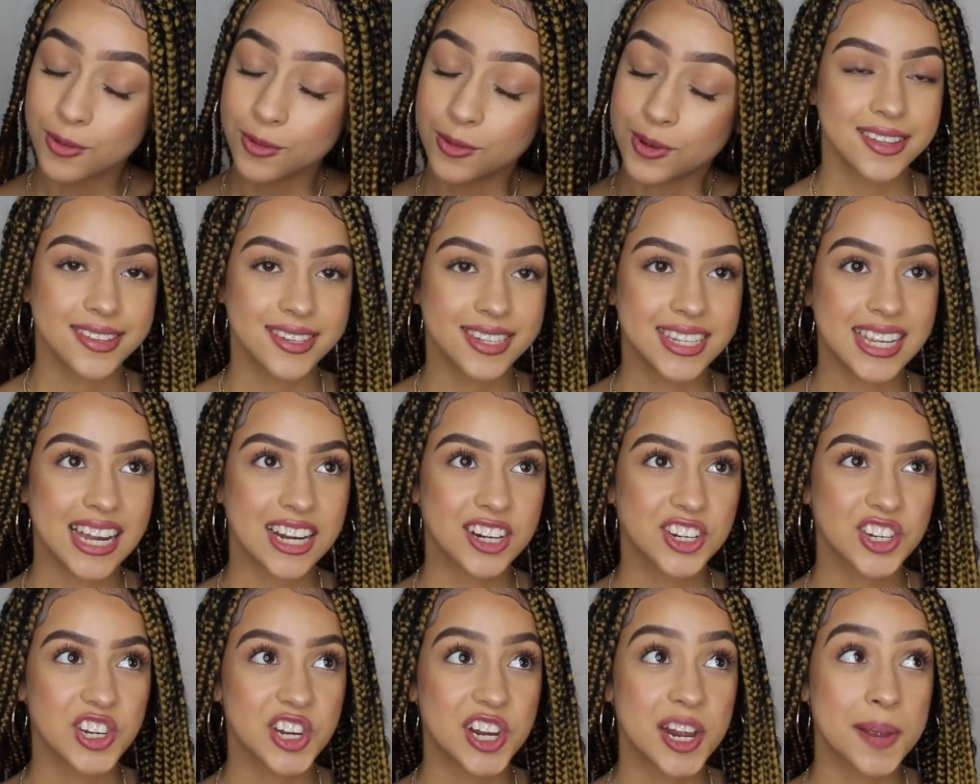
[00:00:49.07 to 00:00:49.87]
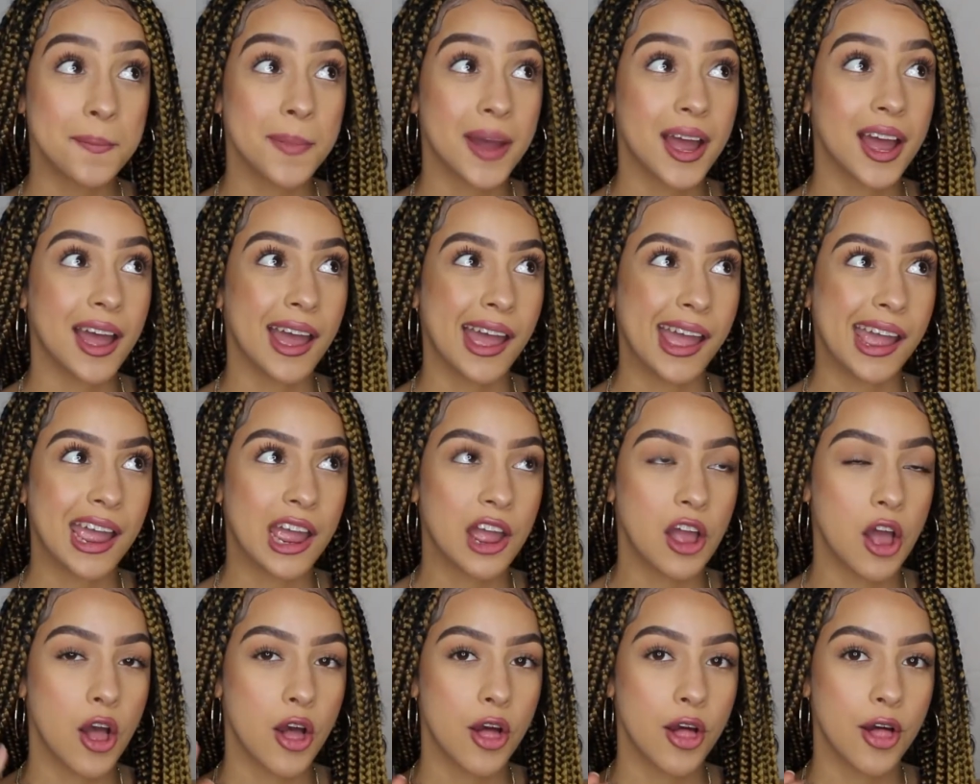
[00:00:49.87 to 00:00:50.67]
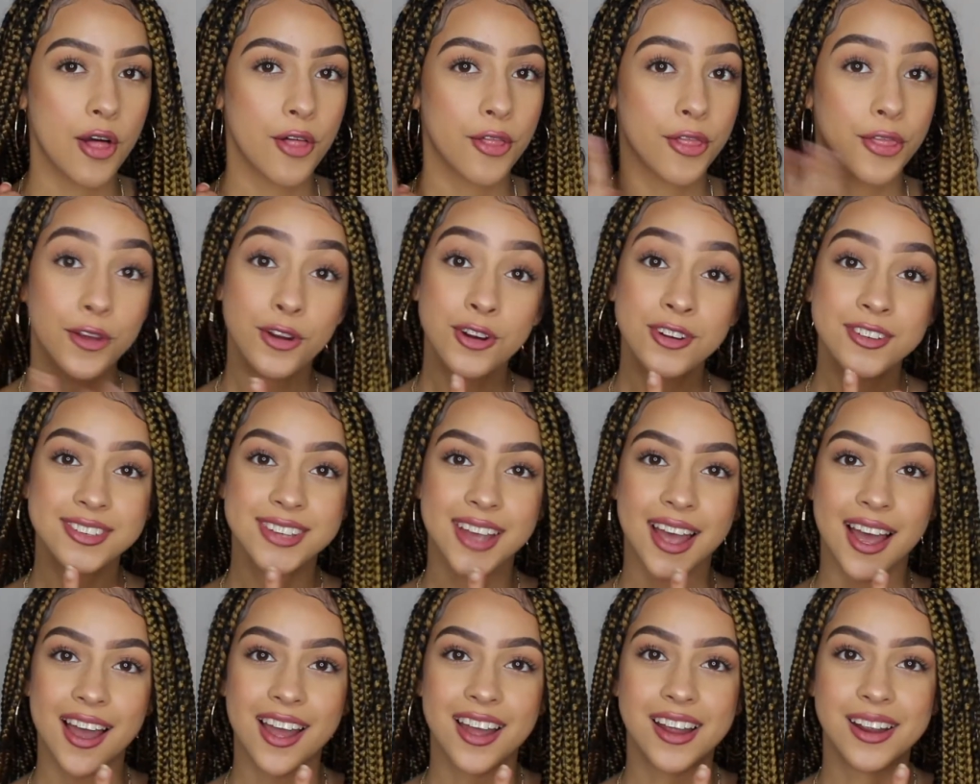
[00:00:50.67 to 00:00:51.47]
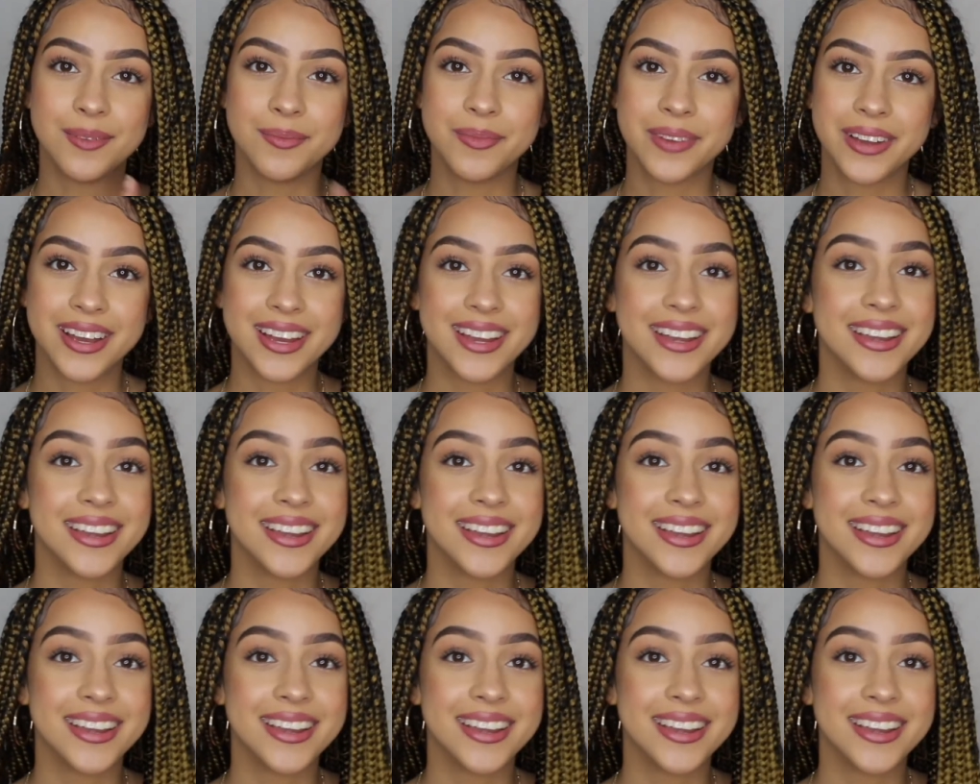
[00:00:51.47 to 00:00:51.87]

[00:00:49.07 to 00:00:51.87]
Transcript: This is actually my third time